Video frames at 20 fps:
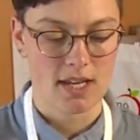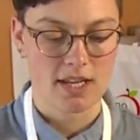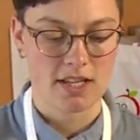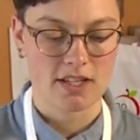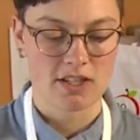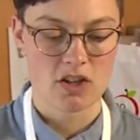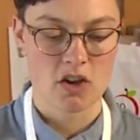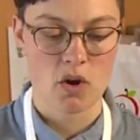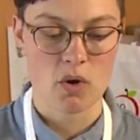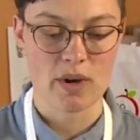
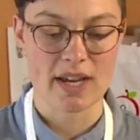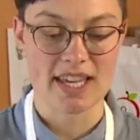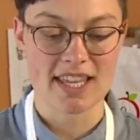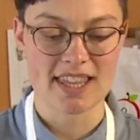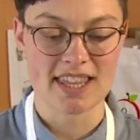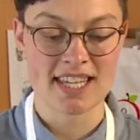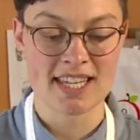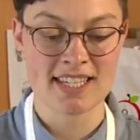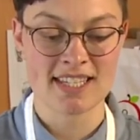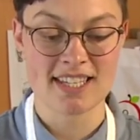So
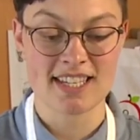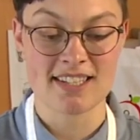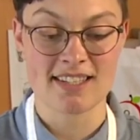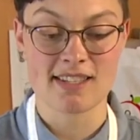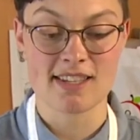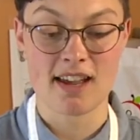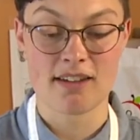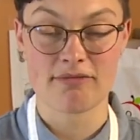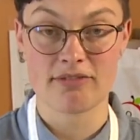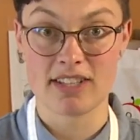this is
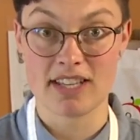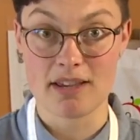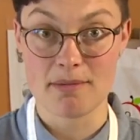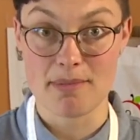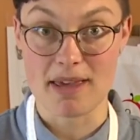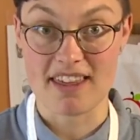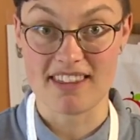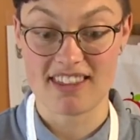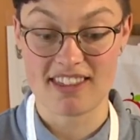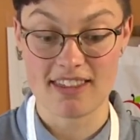definitely a
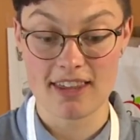bit